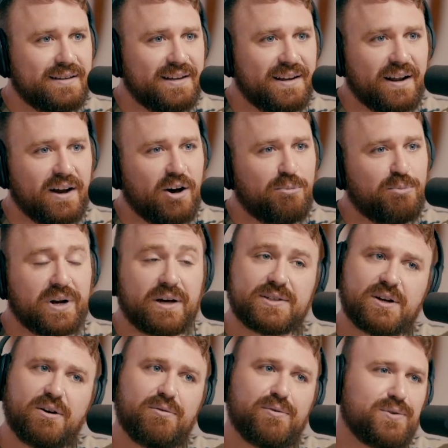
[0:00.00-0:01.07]
You know? But I
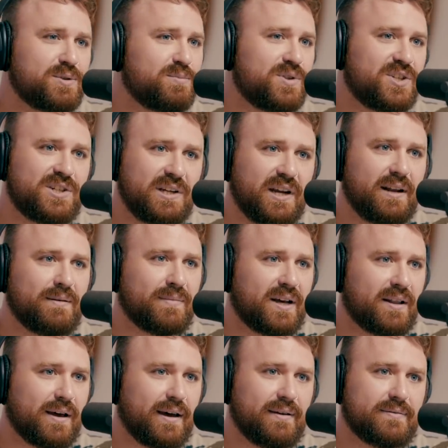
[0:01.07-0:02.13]
was going through some shit in
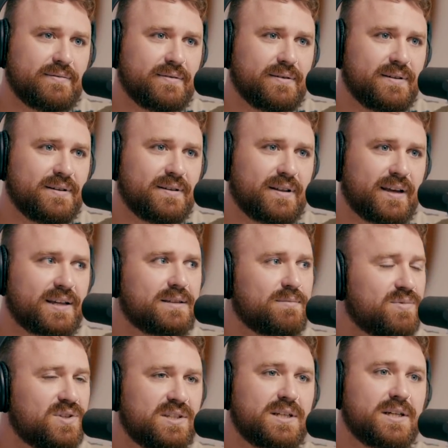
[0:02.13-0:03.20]
my life like
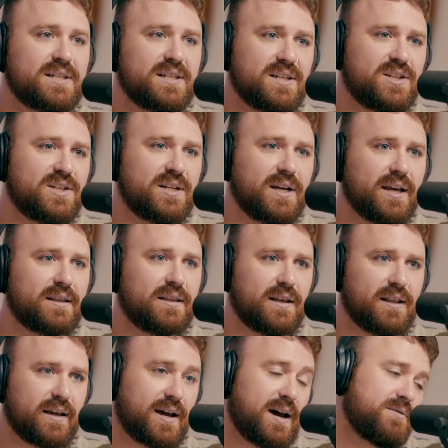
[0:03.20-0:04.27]
some serious shit
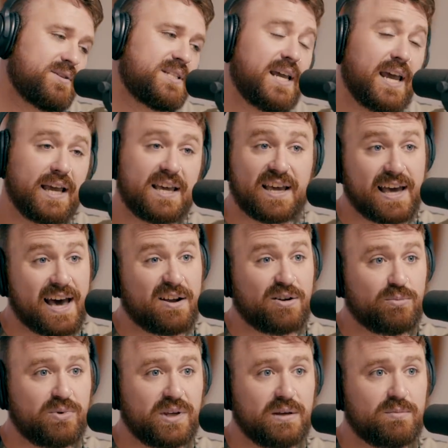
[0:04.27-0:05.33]
that like I was taking out
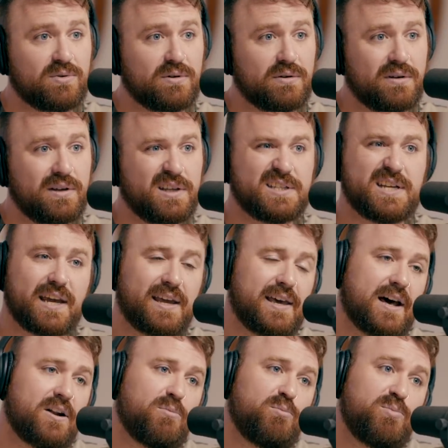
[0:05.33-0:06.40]
on people, taking
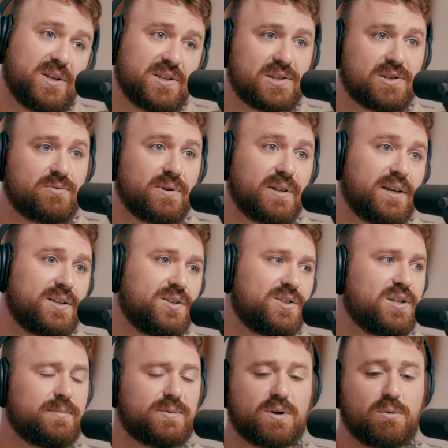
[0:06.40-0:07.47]
out on business
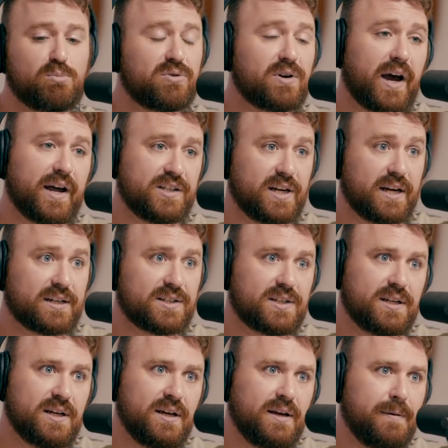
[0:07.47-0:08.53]
relationships, on projects,